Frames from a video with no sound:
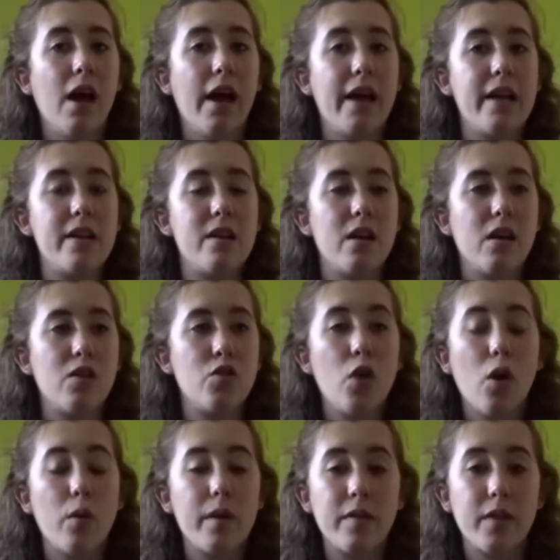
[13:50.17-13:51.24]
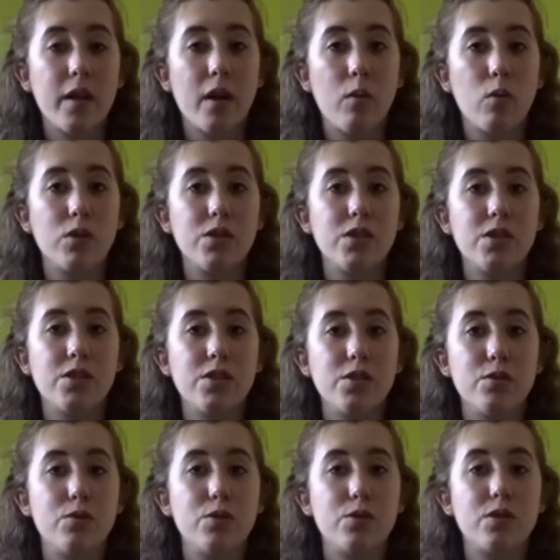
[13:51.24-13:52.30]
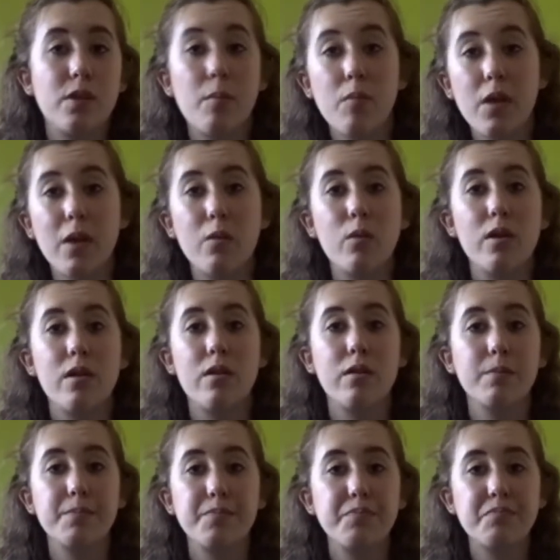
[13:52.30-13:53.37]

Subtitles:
and knowing that I wanted to do something with